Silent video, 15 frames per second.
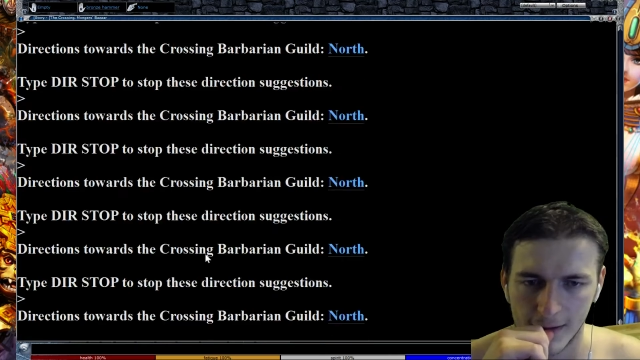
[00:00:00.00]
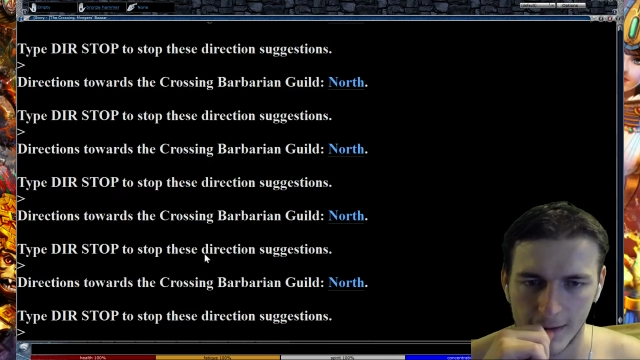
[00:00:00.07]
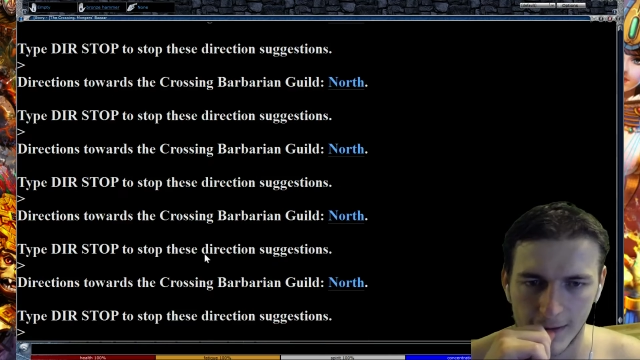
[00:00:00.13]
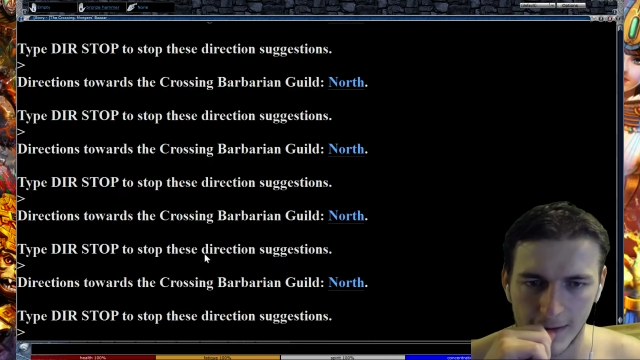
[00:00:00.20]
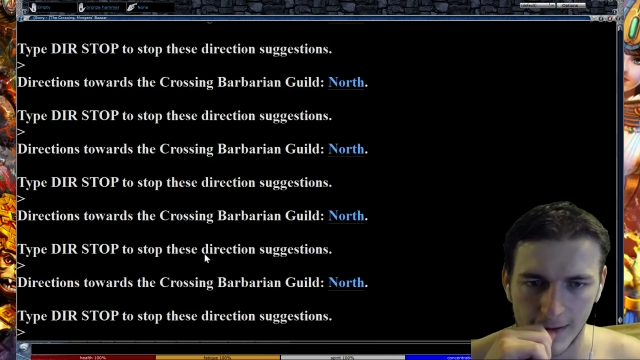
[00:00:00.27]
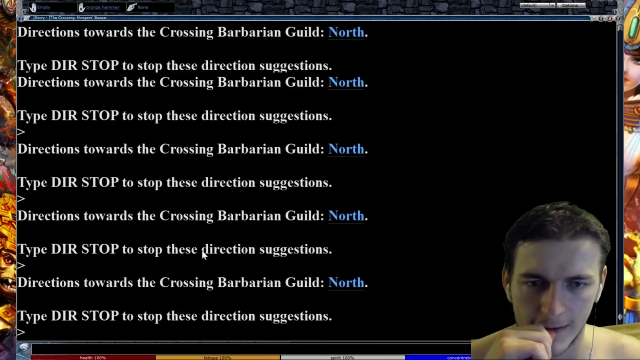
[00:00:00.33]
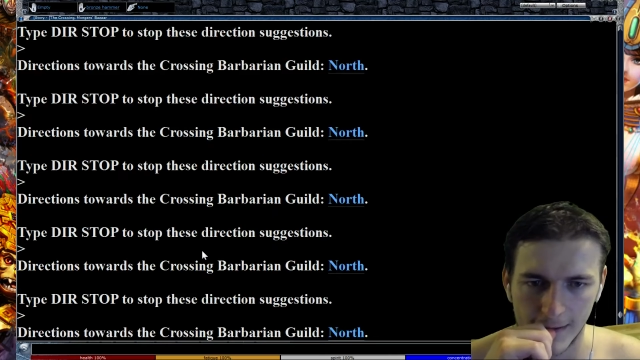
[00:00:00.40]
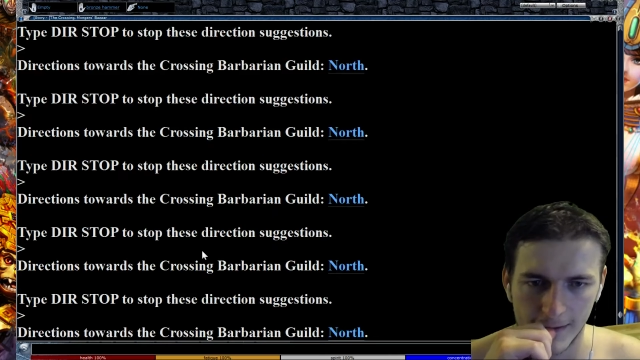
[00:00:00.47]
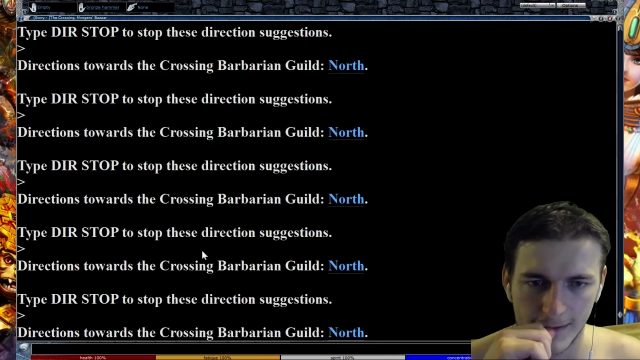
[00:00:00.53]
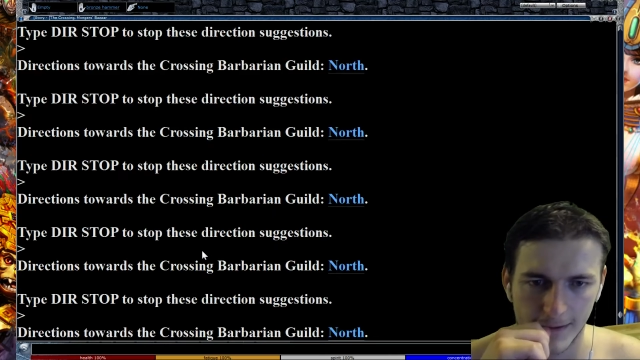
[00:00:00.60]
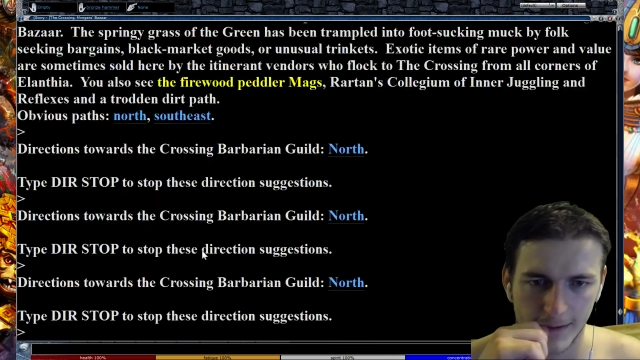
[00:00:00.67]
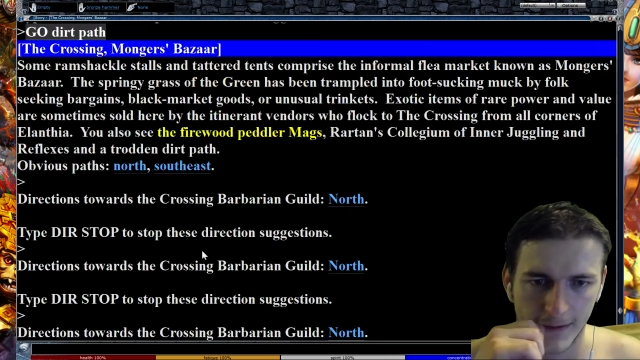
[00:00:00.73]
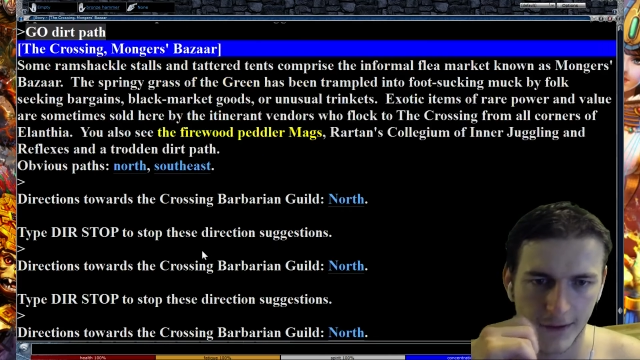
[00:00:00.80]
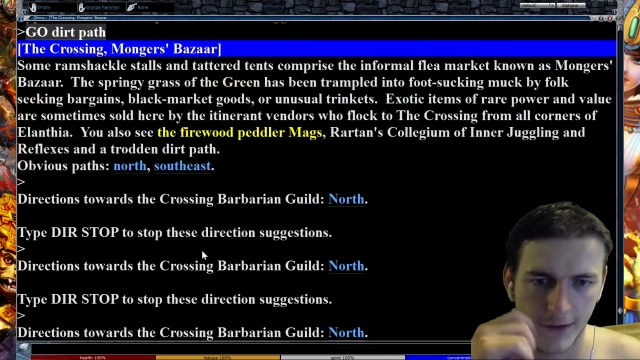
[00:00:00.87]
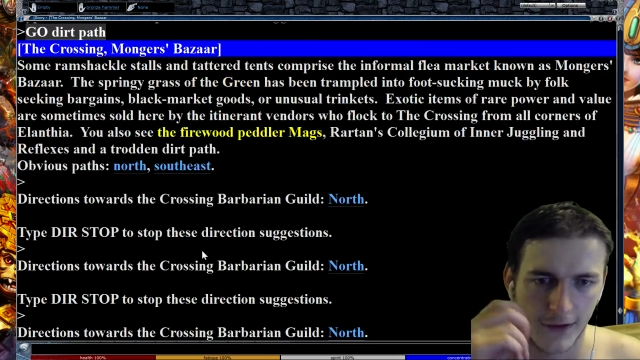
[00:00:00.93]
and
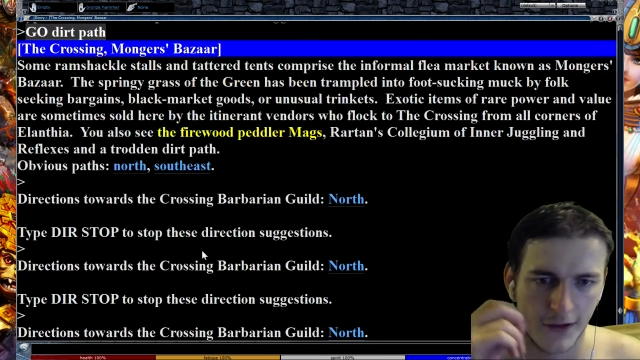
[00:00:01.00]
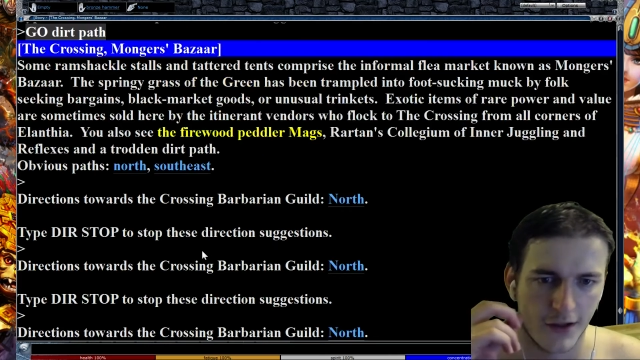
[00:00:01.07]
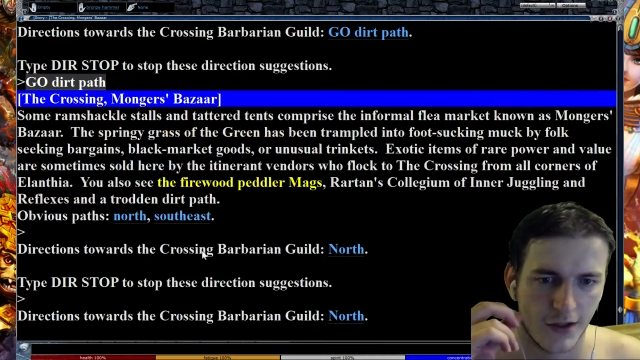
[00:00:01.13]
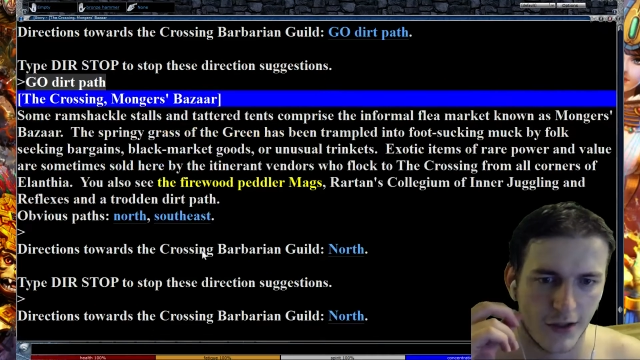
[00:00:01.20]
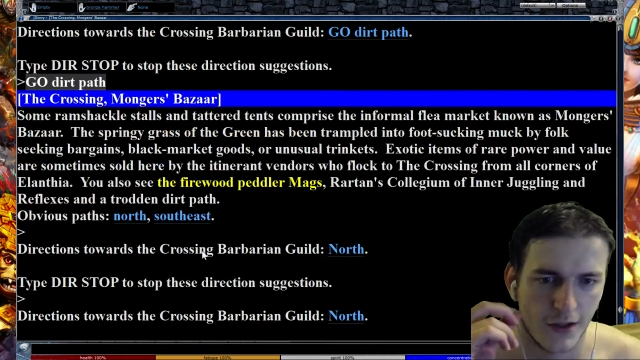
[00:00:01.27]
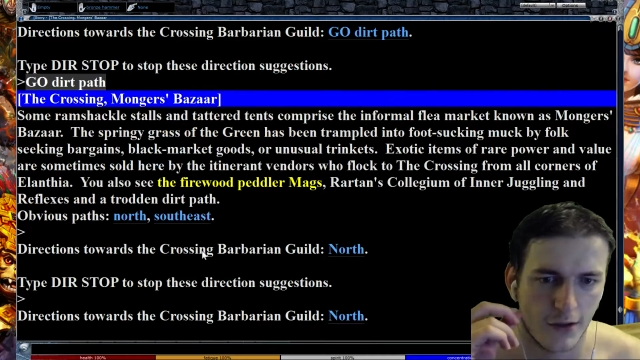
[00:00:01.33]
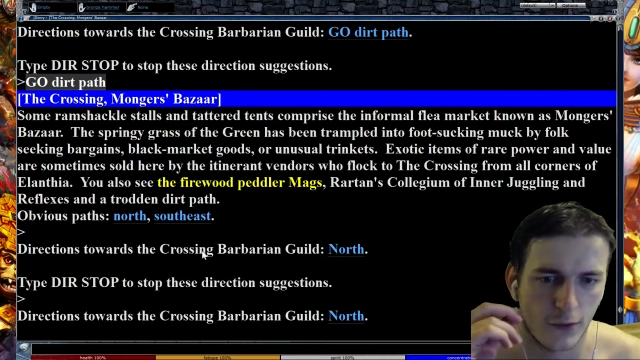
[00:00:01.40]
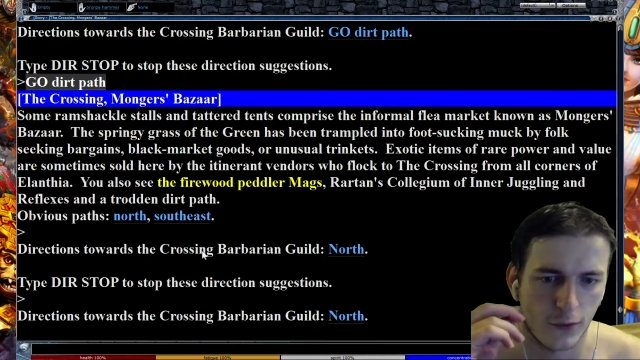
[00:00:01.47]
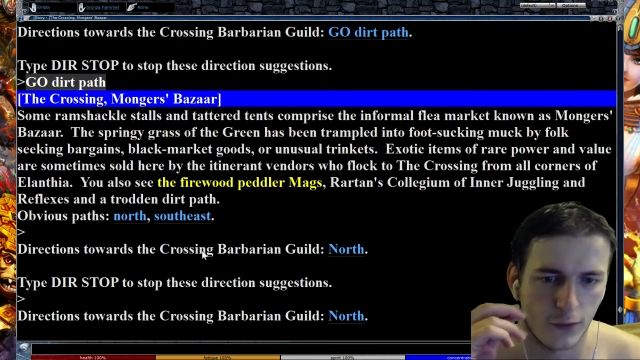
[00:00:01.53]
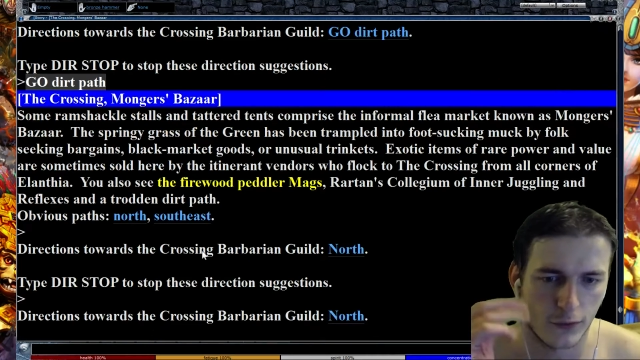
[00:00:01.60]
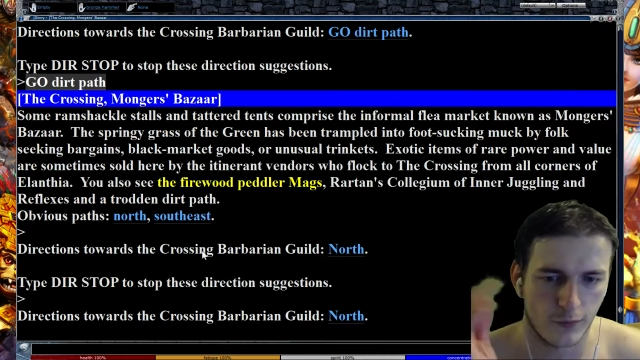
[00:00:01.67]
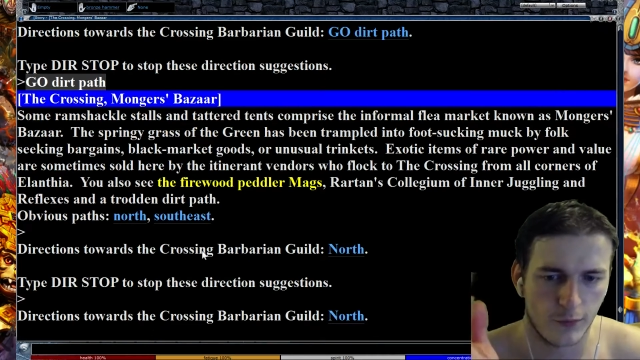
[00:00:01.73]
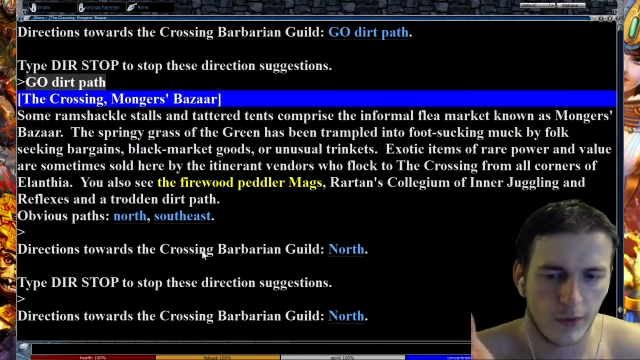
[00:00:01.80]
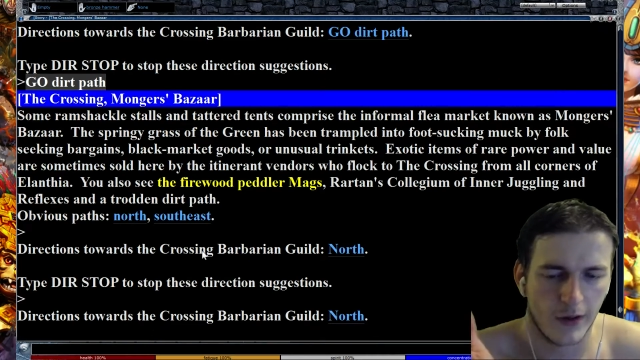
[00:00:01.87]
he could